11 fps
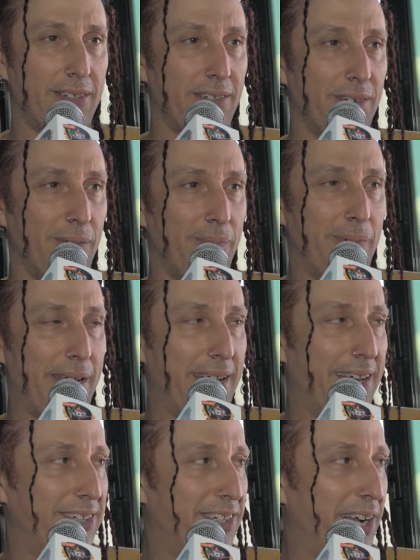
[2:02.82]
us a little bent
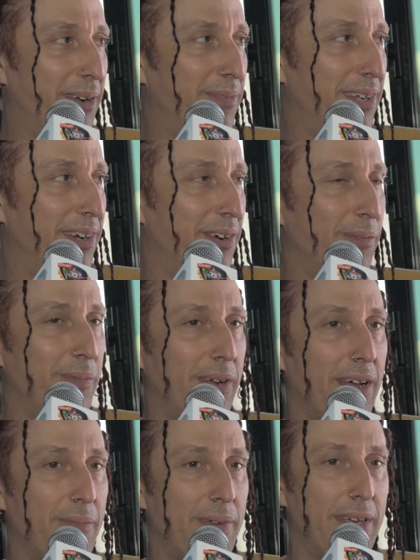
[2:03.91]
out of shape, mm-hmm. you know,
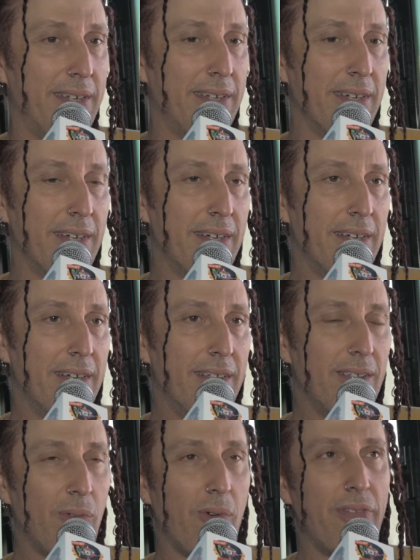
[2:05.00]
but I mean,
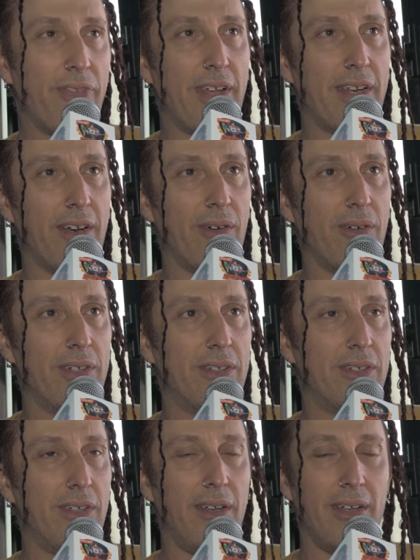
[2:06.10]
the one thing that
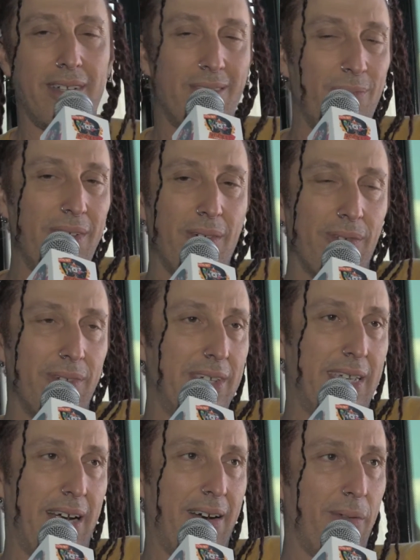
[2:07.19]
always because uh, we don't really
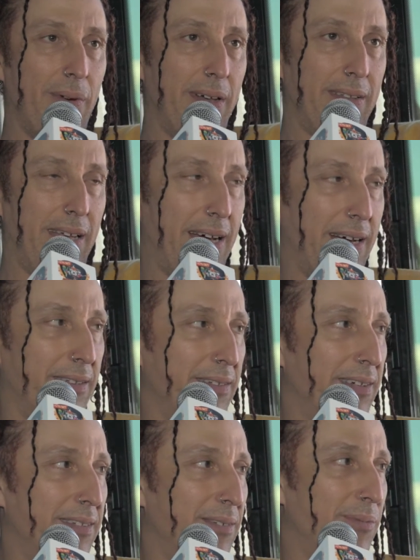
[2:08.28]
care about the
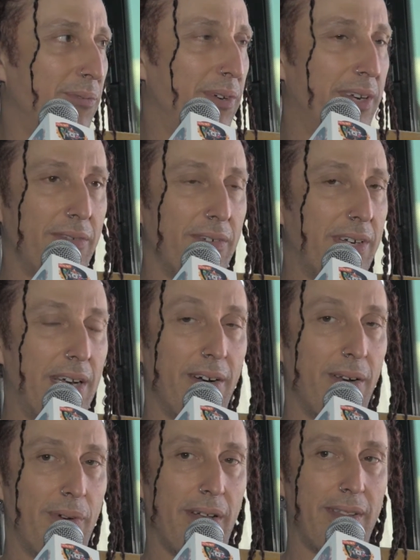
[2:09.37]
accolades i mean we mm-hmm. never
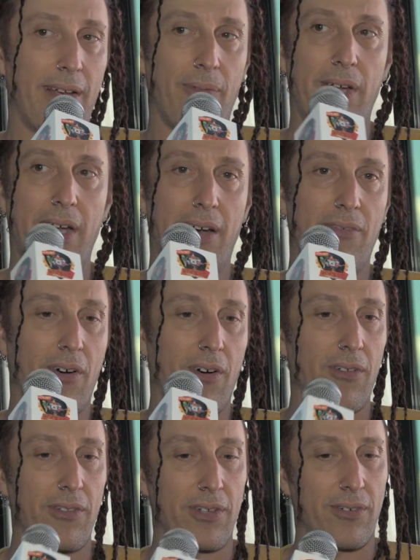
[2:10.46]
cared about that we have
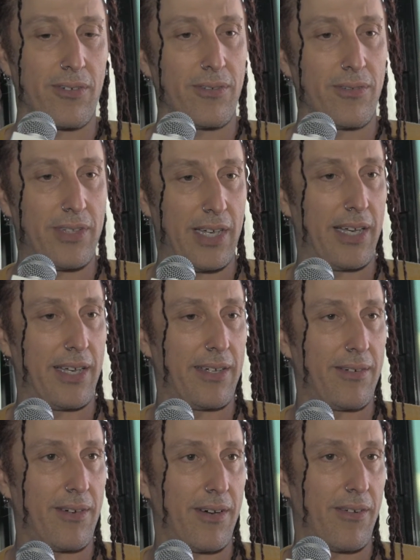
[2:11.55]
our little
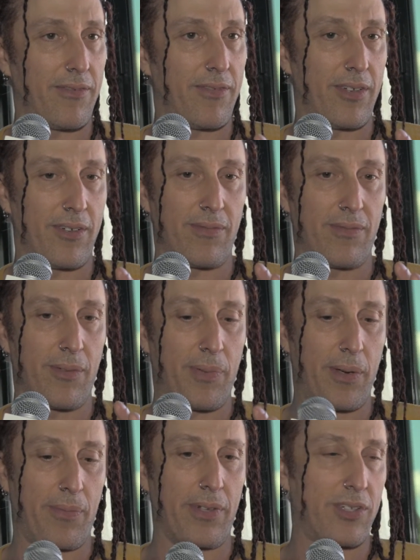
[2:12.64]
thing of the the
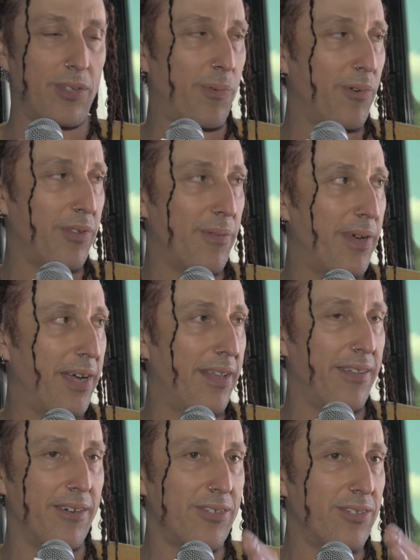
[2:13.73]
people that support the
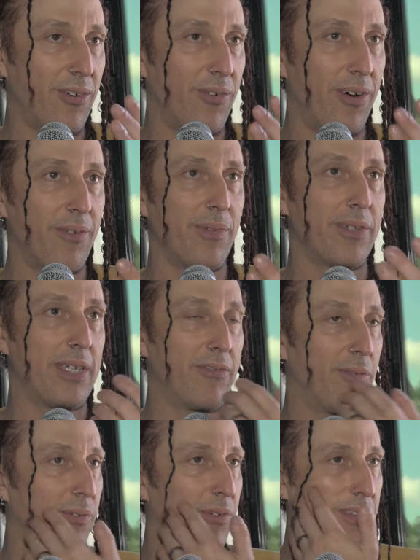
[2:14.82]
band that are so
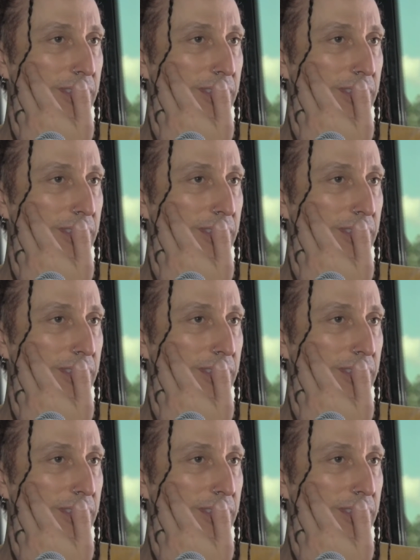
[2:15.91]
unbelievable and